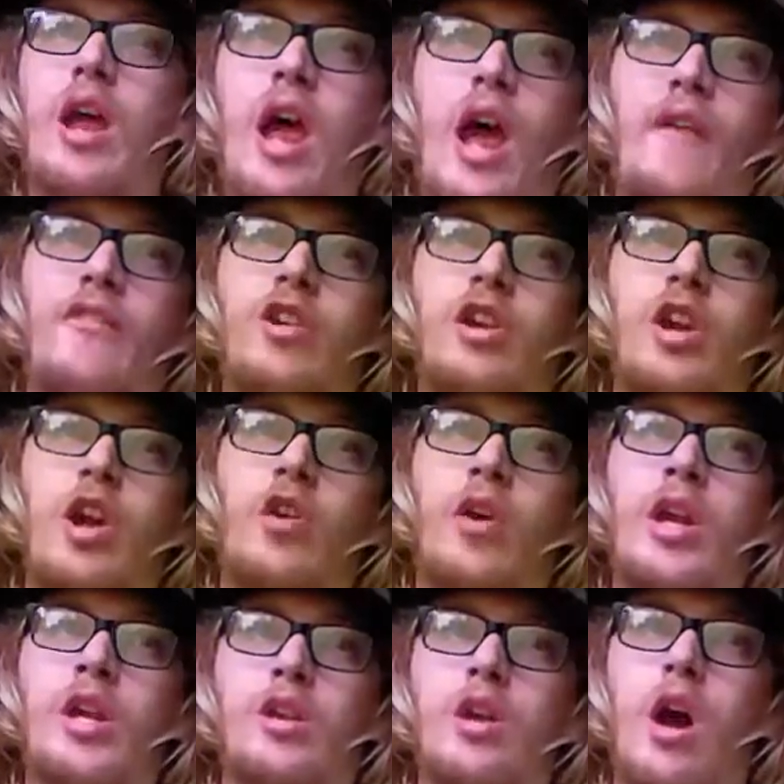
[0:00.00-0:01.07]

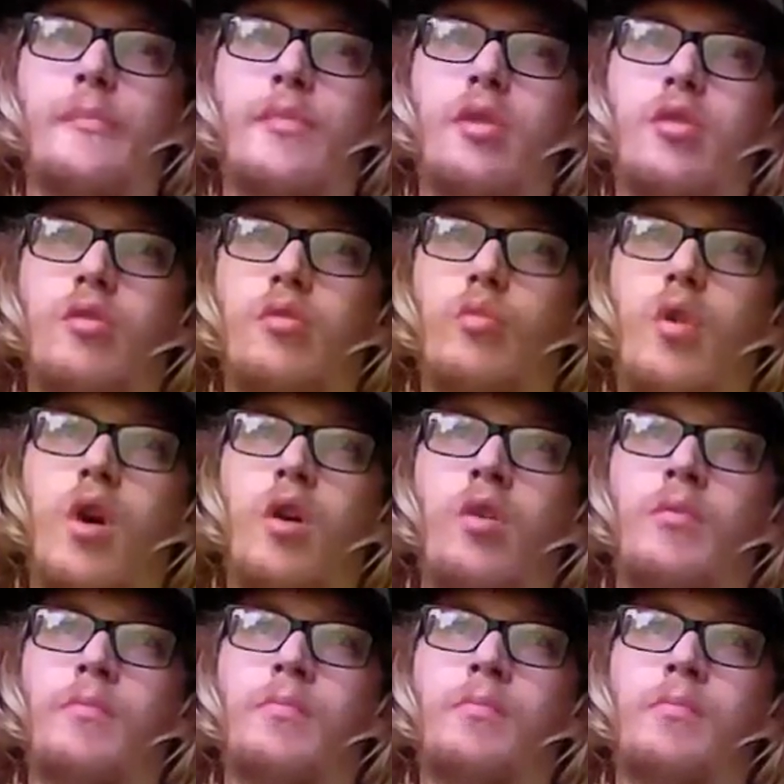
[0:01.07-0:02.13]
F-Series kind
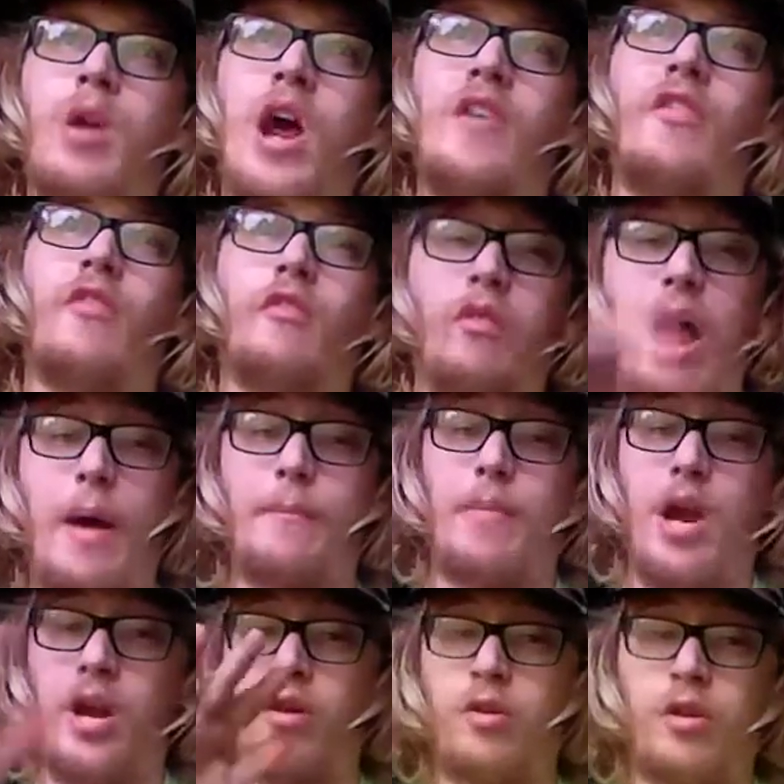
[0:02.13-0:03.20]
of a
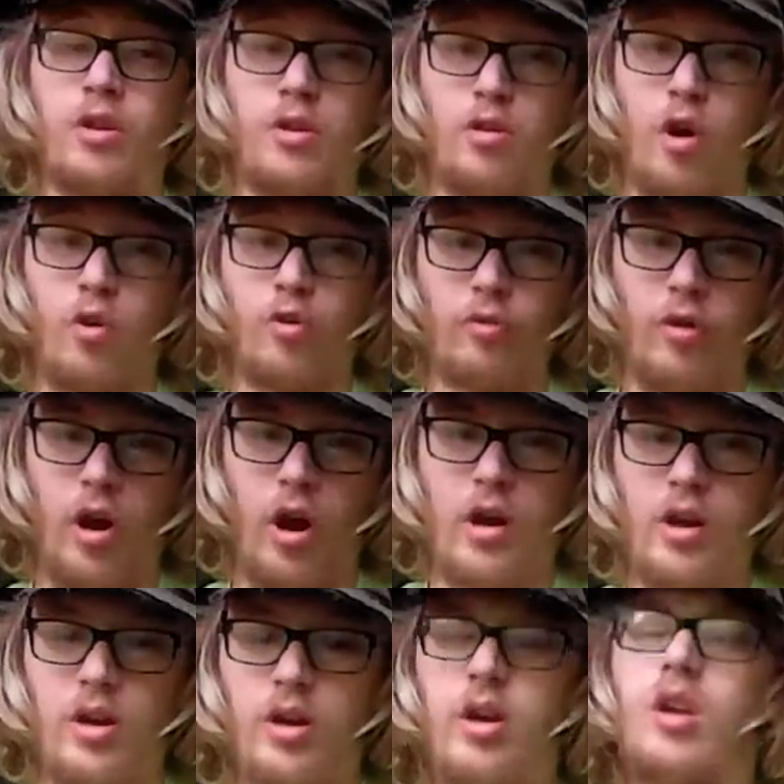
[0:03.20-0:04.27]
flatbed tow
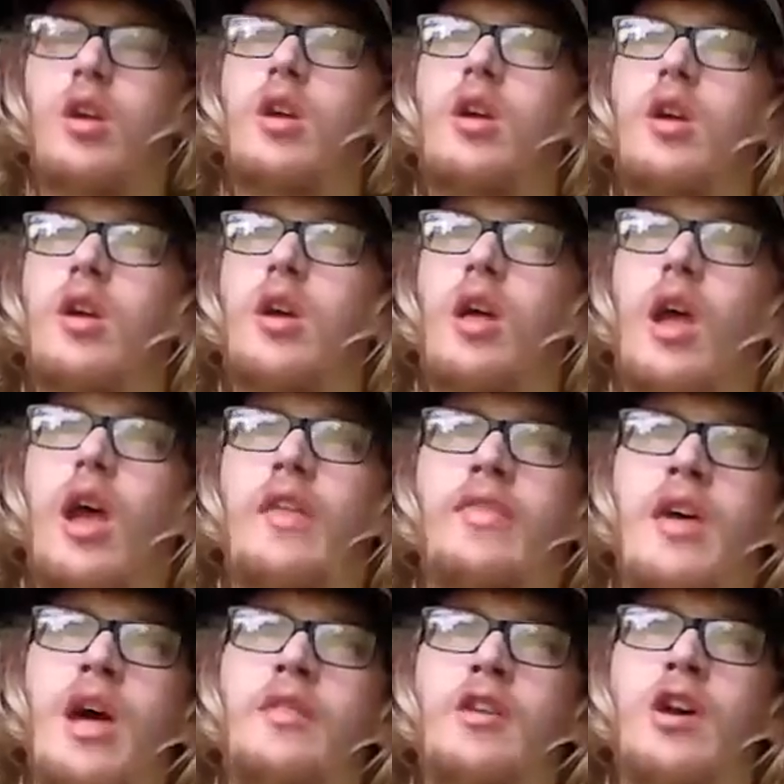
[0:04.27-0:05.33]
truck, and
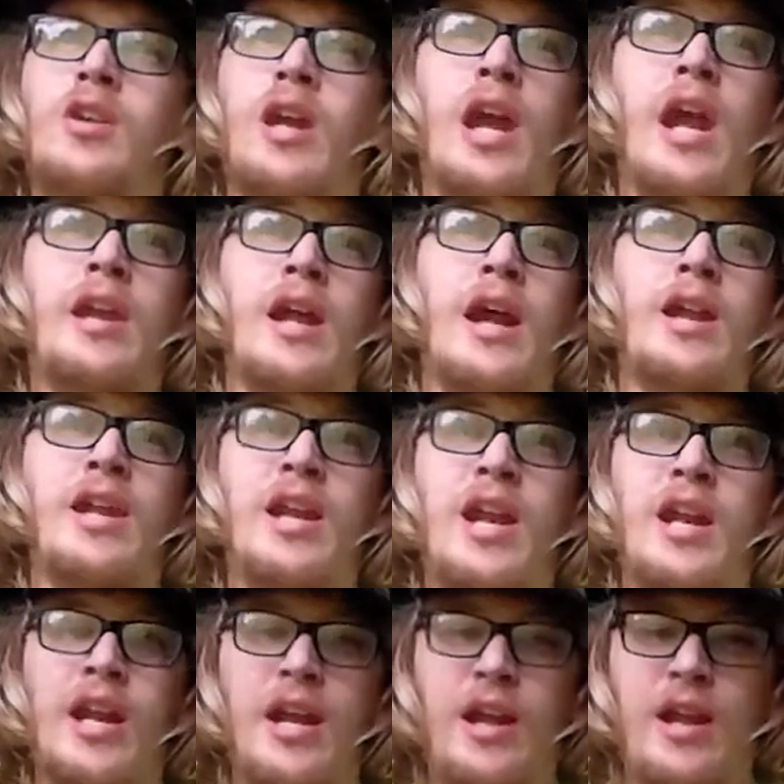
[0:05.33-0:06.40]
then there's a
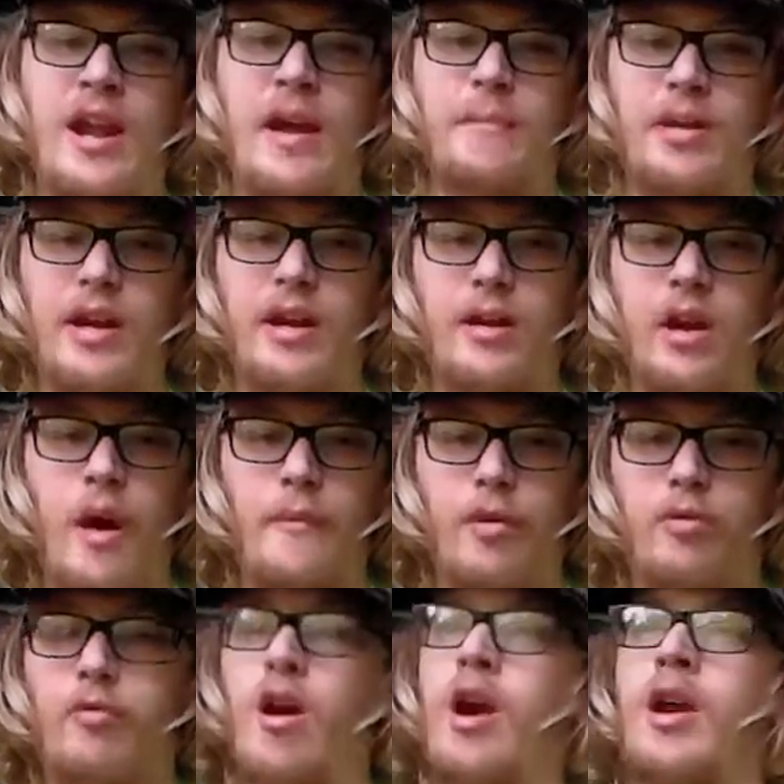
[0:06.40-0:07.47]
1980 GMC dump
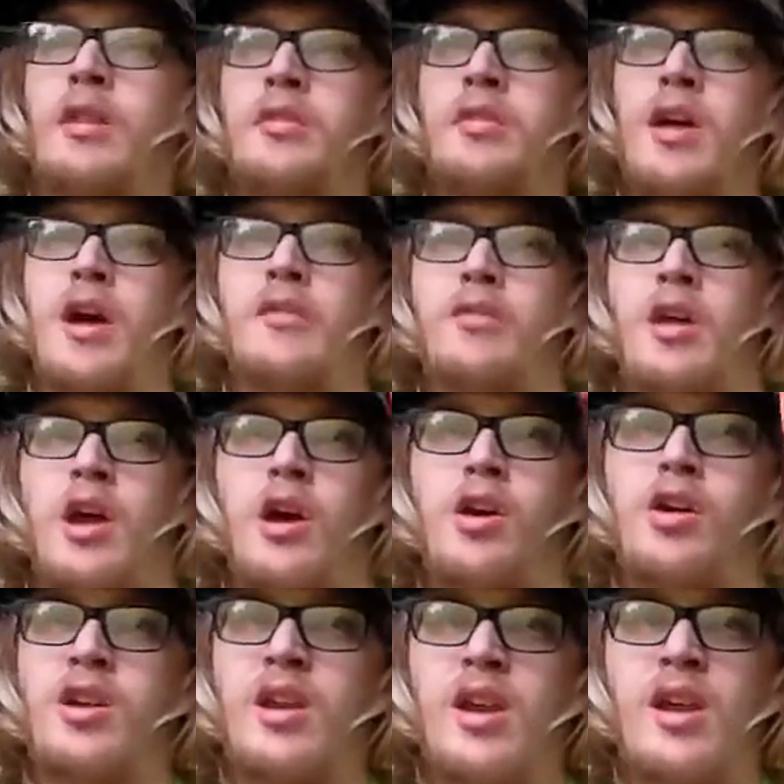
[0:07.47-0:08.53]
truck, and then
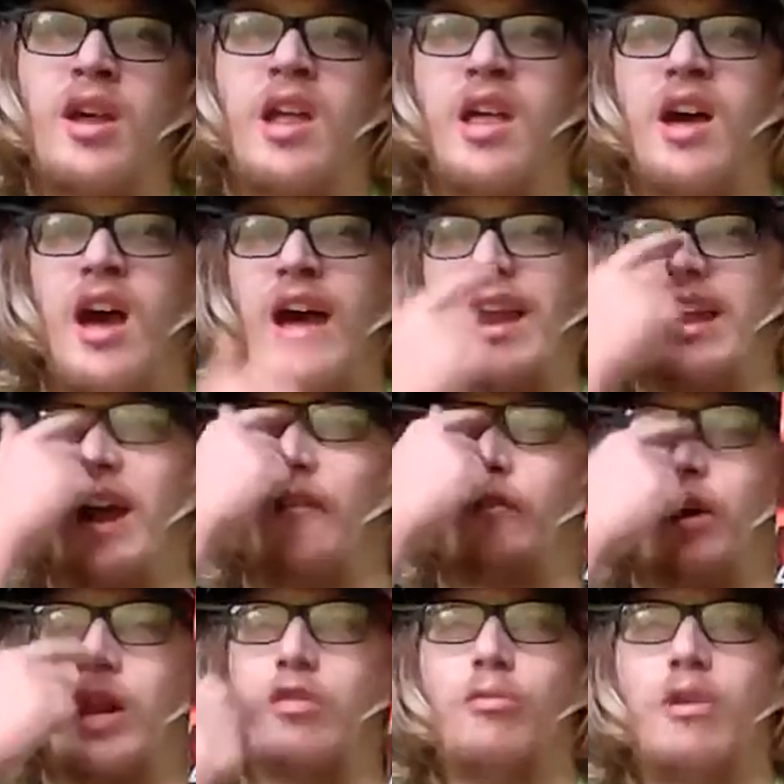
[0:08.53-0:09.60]
there's a
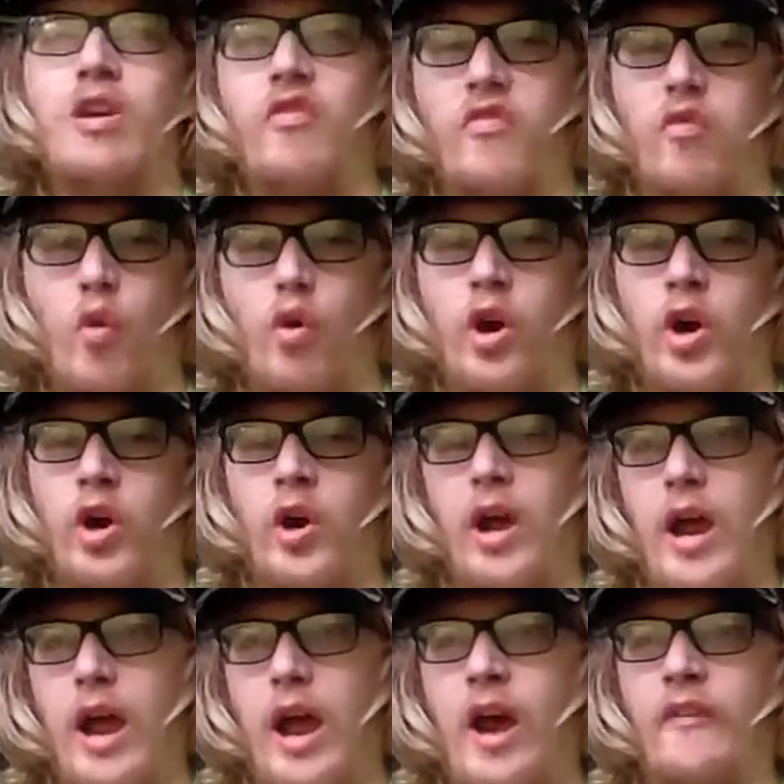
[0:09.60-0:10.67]
73 Ford
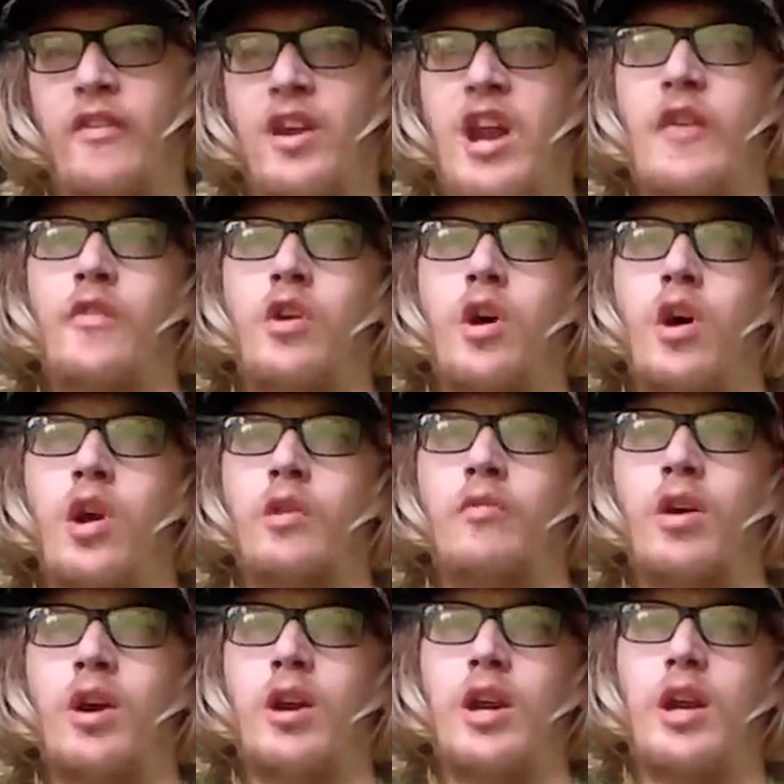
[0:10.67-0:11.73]

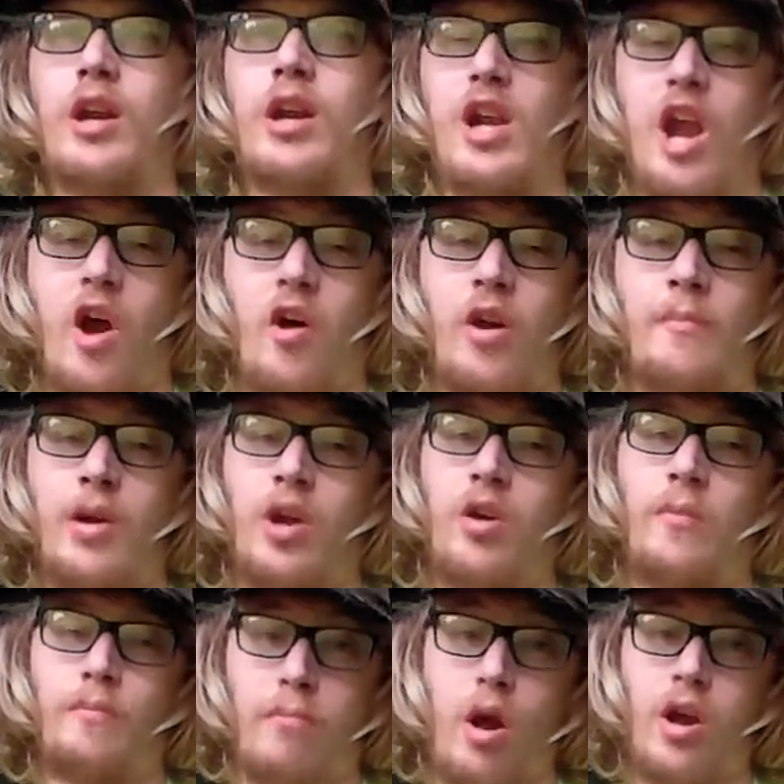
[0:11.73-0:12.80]
F-700 cherry
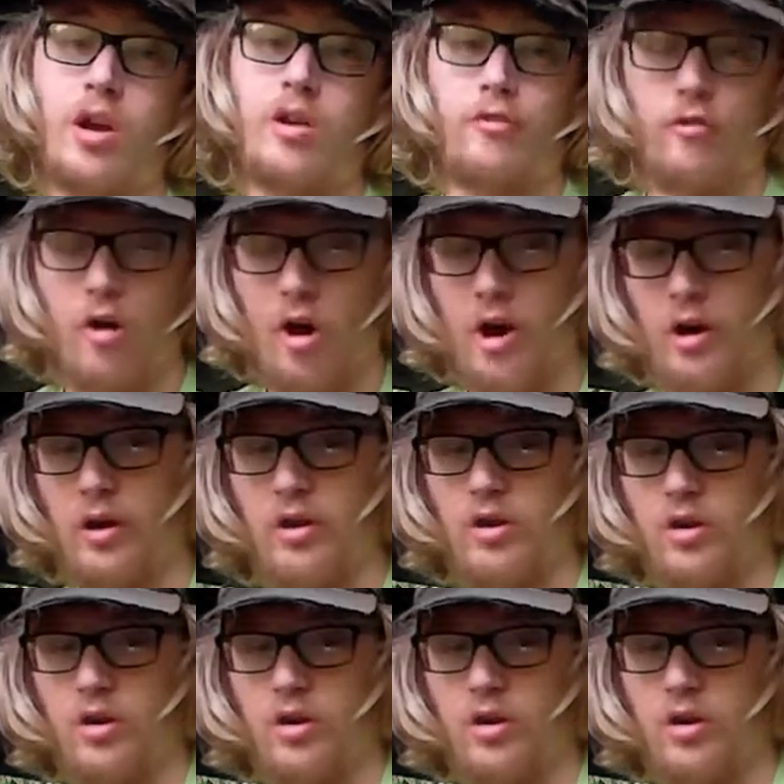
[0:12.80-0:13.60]
picker bucket truck.